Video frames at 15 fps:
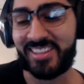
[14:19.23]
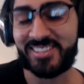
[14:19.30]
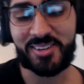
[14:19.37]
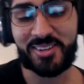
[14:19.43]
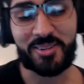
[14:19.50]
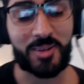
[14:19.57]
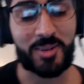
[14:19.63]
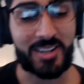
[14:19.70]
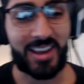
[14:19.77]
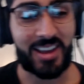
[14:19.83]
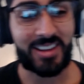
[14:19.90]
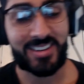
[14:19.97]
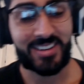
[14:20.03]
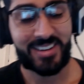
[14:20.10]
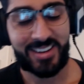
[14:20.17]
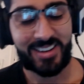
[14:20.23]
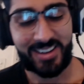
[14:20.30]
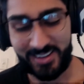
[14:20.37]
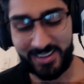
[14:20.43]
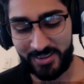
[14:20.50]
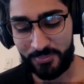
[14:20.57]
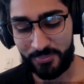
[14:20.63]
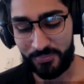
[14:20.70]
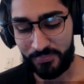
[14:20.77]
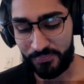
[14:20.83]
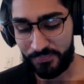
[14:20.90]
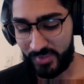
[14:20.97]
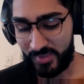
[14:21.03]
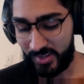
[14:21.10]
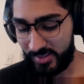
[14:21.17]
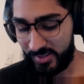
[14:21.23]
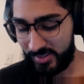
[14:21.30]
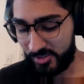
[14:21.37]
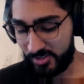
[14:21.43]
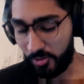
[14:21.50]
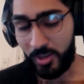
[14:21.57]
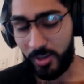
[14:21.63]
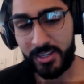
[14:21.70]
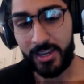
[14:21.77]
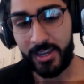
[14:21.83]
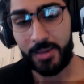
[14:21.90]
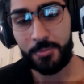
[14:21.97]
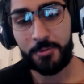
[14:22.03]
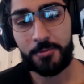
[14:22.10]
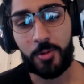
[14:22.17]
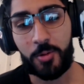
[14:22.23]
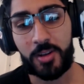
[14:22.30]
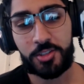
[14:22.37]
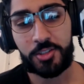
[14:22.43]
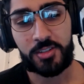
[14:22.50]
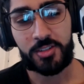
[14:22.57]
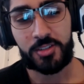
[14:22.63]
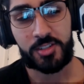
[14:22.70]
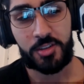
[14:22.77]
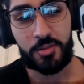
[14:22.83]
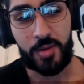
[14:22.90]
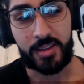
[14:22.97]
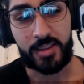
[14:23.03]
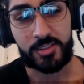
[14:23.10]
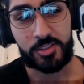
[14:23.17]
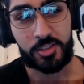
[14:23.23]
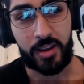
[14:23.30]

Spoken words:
a good one to add. So what type of questions do you answer,